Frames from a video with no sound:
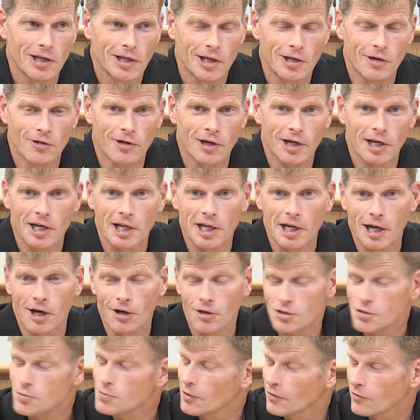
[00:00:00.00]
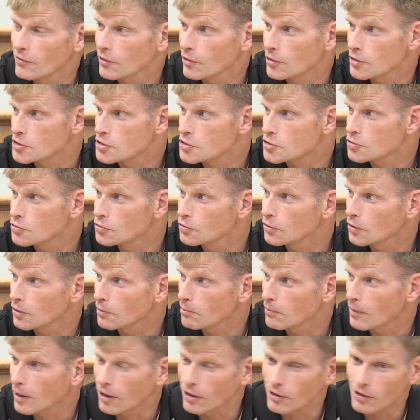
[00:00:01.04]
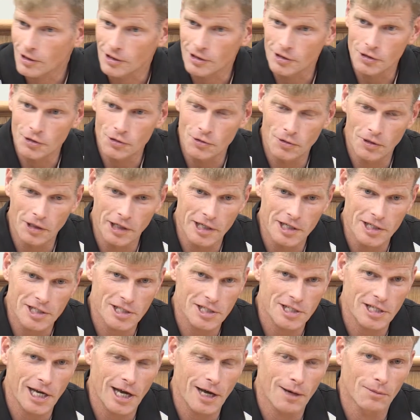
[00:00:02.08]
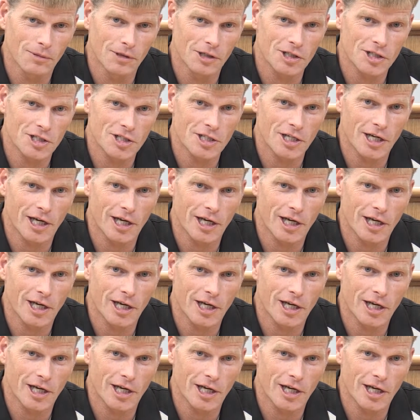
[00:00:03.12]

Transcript: hearing an announcement very soon about a newly established